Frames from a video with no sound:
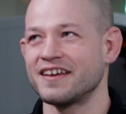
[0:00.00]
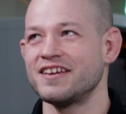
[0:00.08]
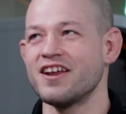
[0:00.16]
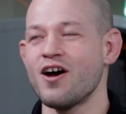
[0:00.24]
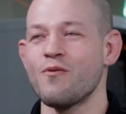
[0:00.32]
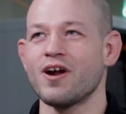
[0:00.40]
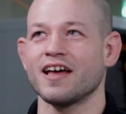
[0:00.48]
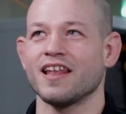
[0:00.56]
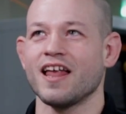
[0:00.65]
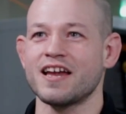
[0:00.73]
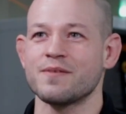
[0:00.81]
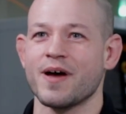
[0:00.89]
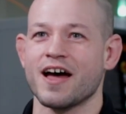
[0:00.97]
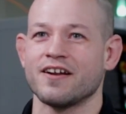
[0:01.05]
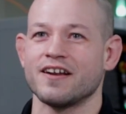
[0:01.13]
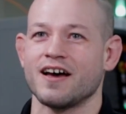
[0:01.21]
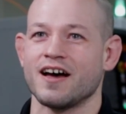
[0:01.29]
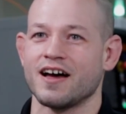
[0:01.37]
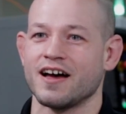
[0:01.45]
You know what I like about
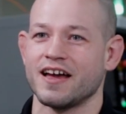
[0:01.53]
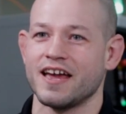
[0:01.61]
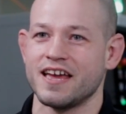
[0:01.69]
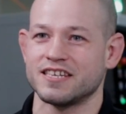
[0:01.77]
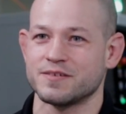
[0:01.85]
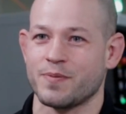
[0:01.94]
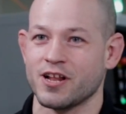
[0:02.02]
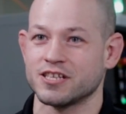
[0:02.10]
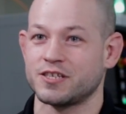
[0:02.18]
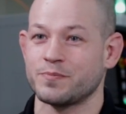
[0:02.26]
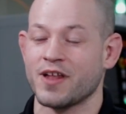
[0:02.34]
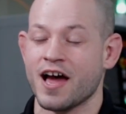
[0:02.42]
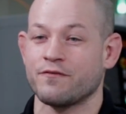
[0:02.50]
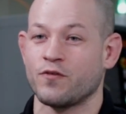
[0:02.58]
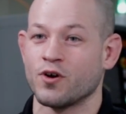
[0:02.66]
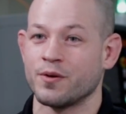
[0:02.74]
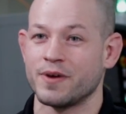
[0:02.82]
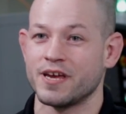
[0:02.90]
uh, nTopology platform